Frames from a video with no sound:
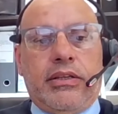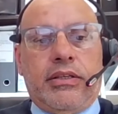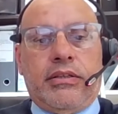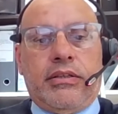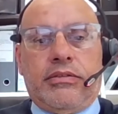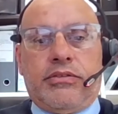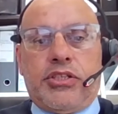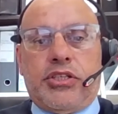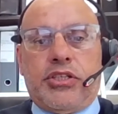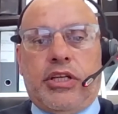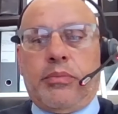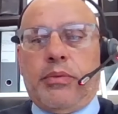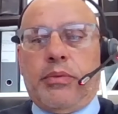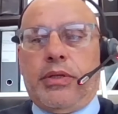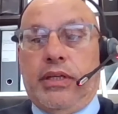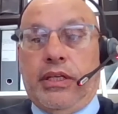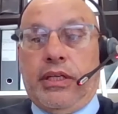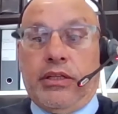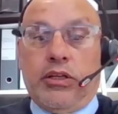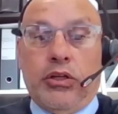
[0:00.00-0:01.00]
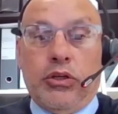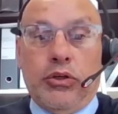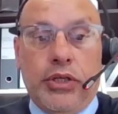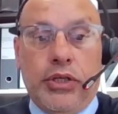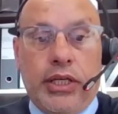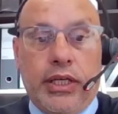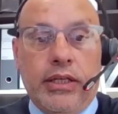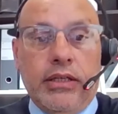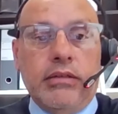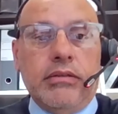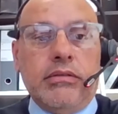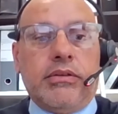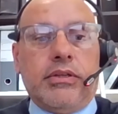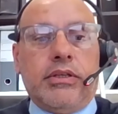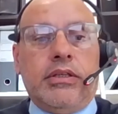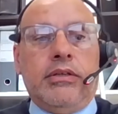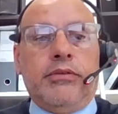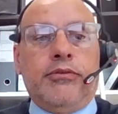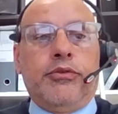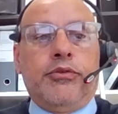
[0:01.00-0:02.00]
the settlement, including
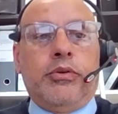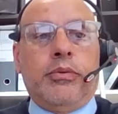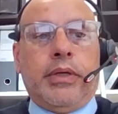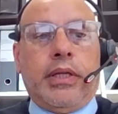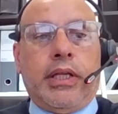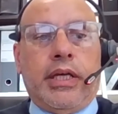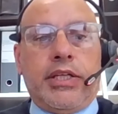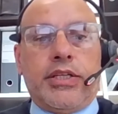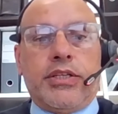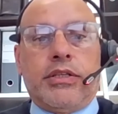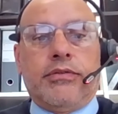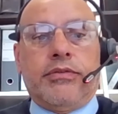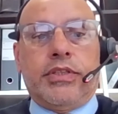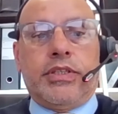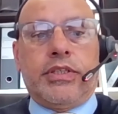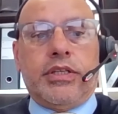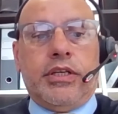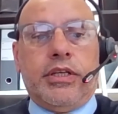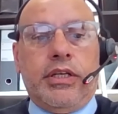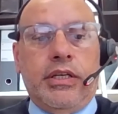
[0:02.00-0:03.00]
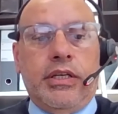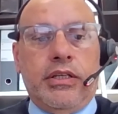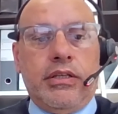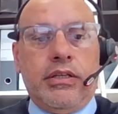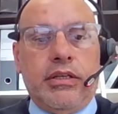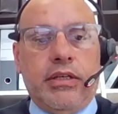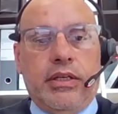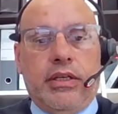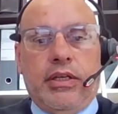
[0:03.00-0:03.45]
the formulation of a deed.